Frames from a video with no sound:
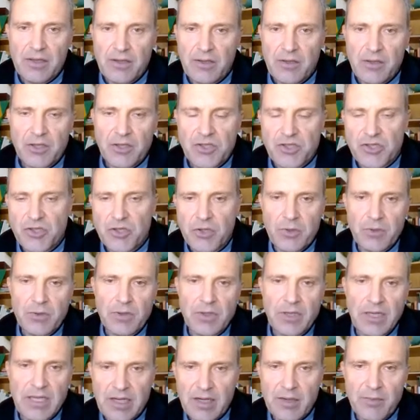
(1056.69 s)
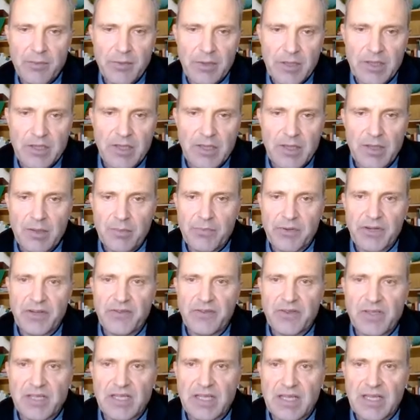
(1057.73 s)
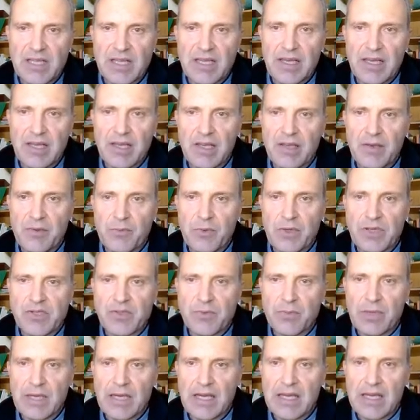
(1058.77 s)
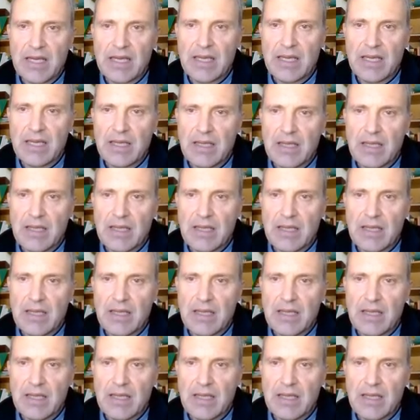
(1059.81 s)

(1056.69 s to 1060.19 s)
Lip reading: not shown here, but previously we supply